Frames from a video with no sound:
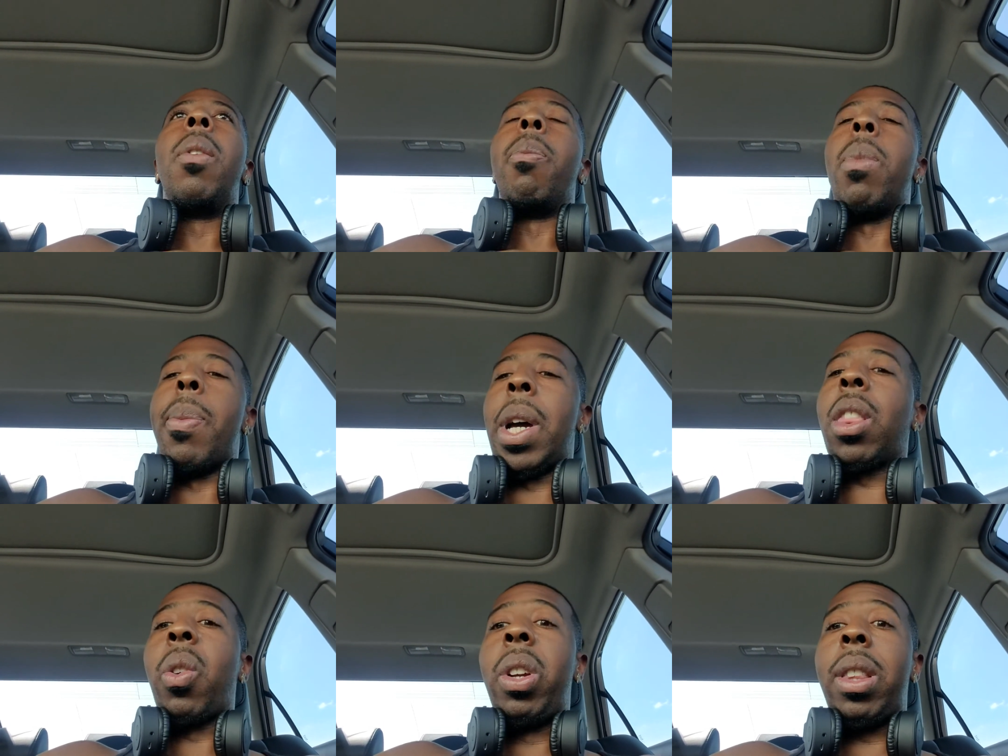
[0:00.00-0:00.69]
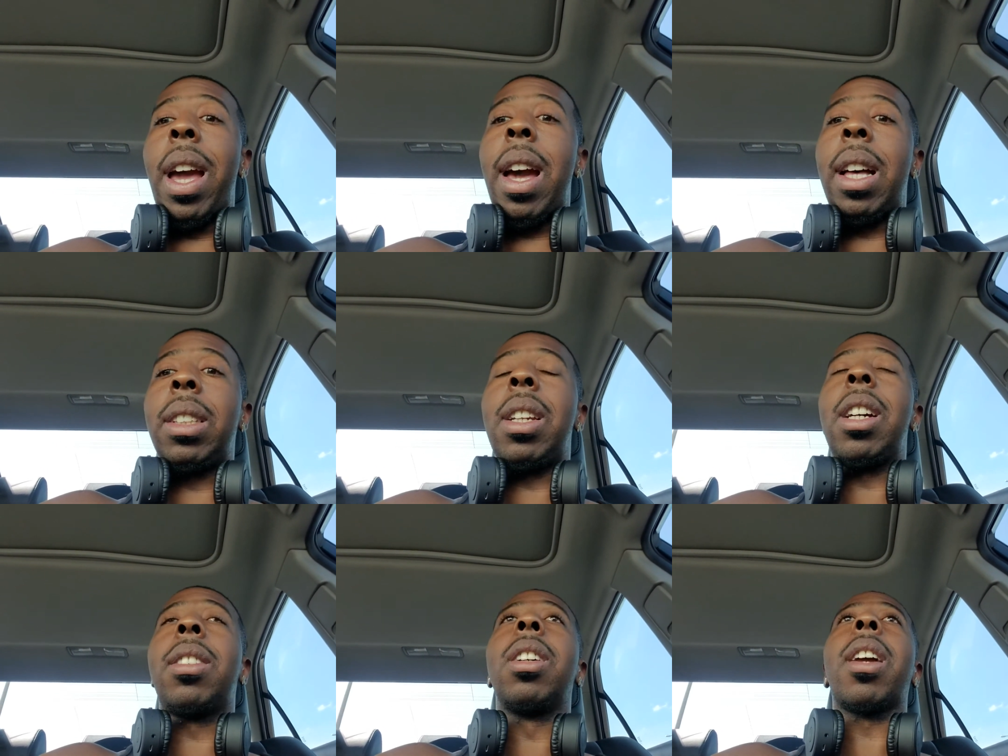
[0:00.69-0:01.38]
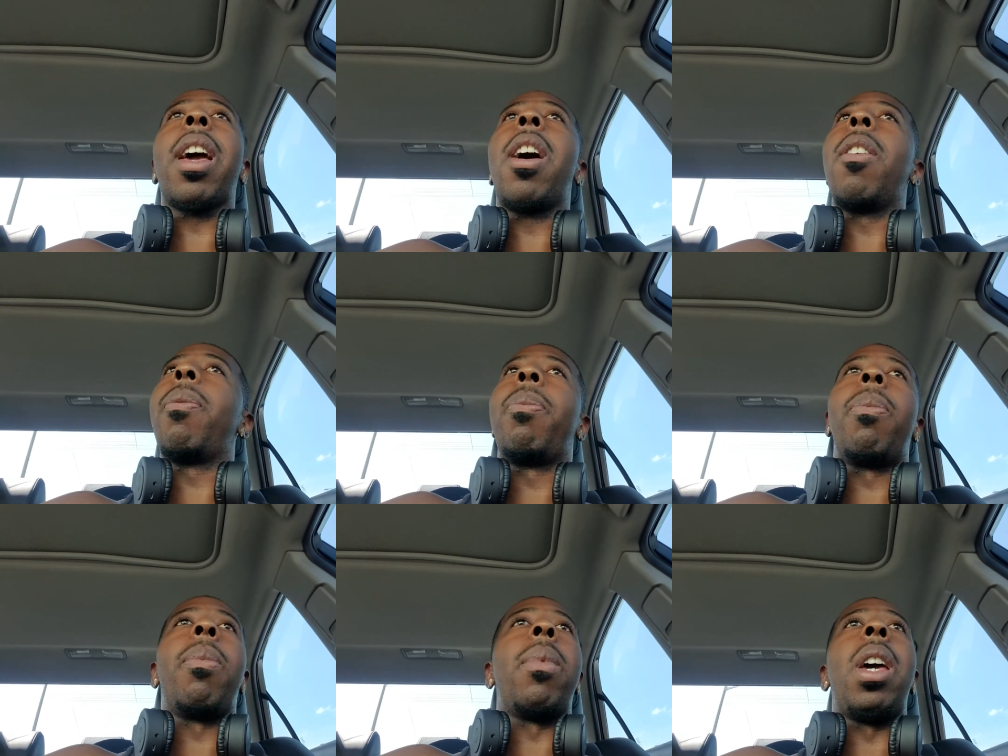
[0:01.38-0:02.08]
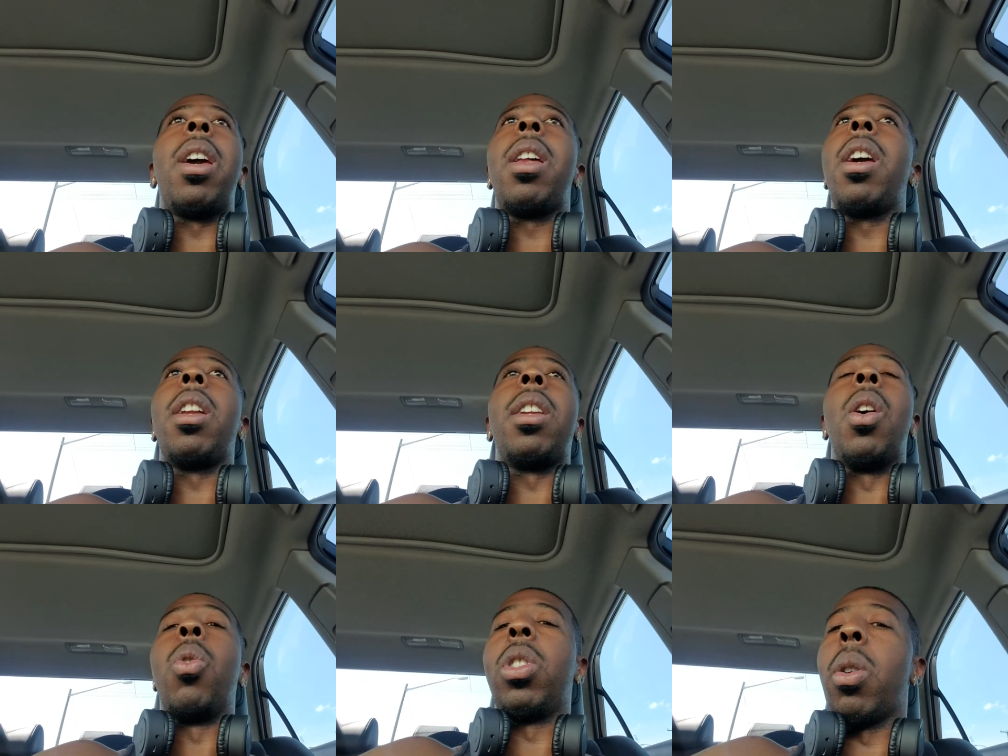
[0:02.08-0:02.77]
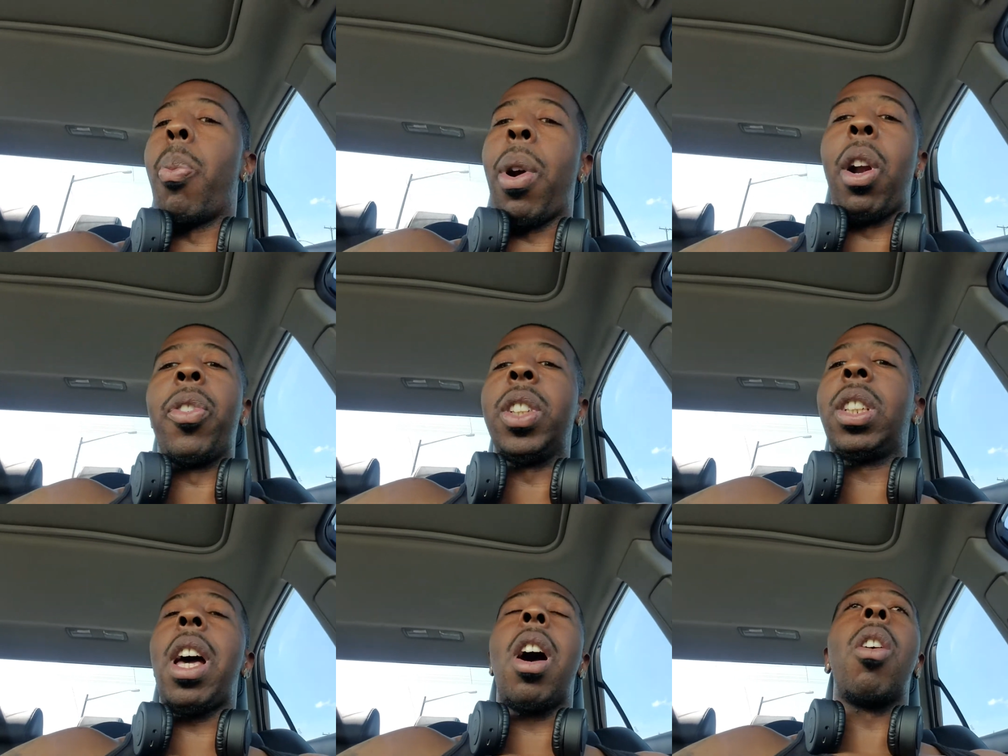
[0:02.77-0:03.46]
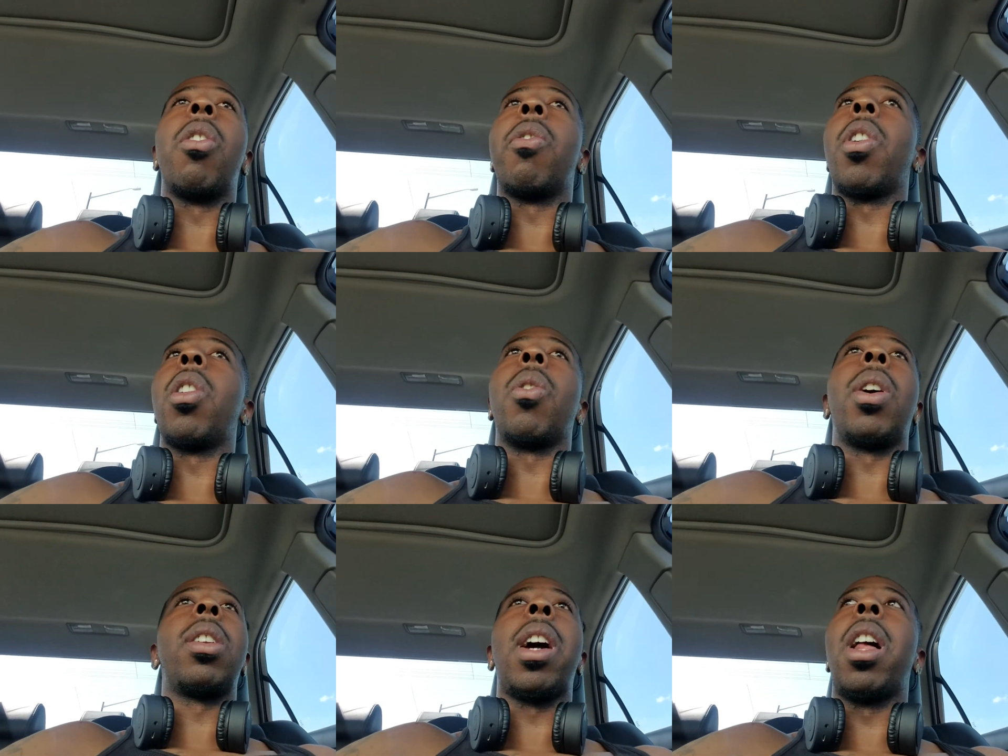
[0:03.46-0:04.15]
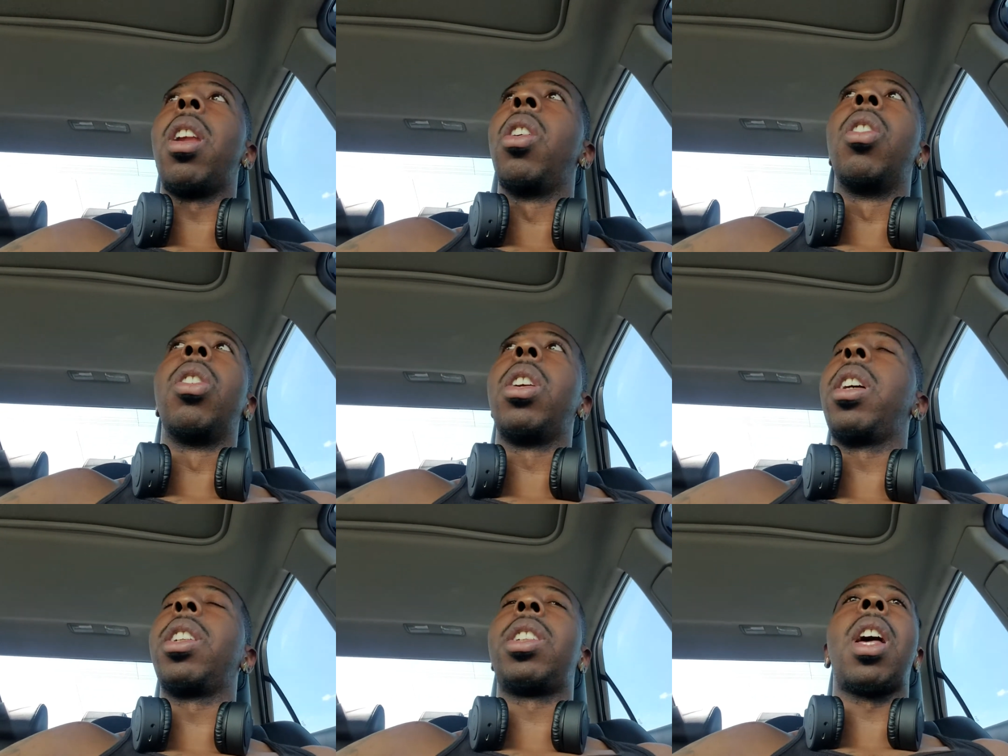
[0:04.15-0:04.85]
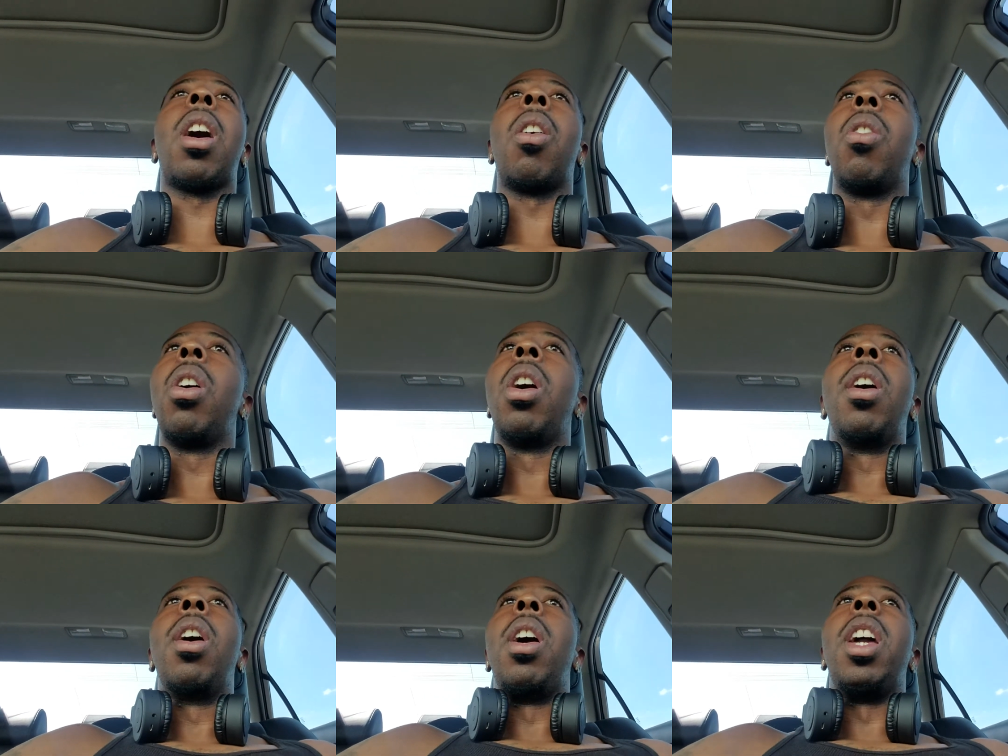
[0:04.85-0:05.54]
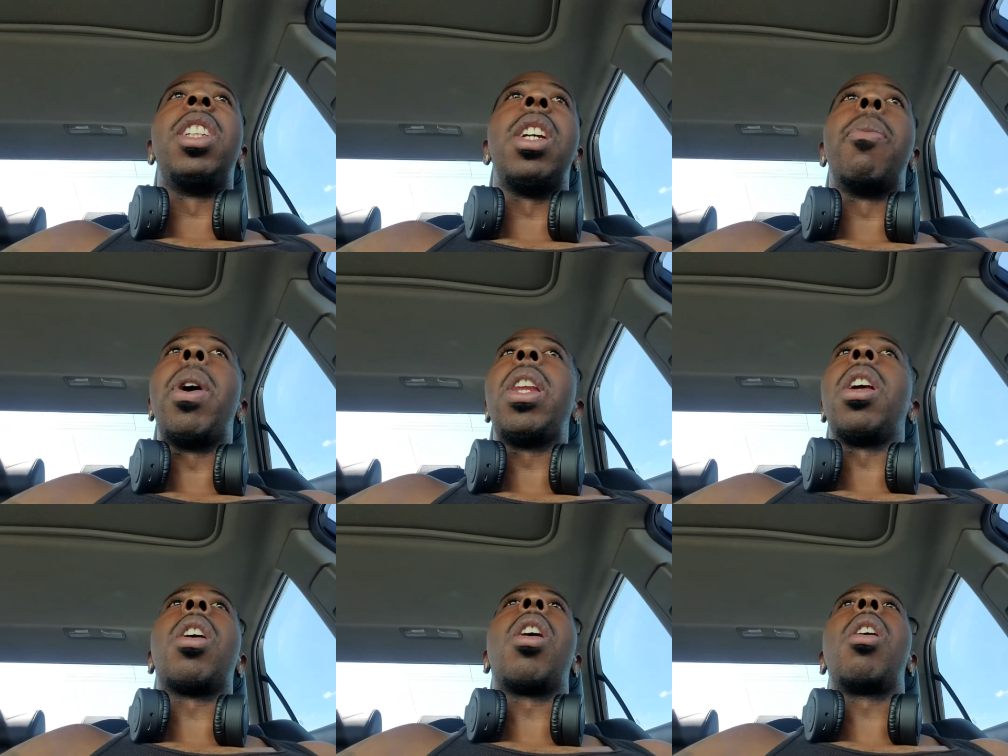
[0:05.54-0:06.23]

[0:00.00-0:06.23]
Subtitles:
But my 3000 I took out, man, that was a perfect style converter right there. I loved that style. It just made the car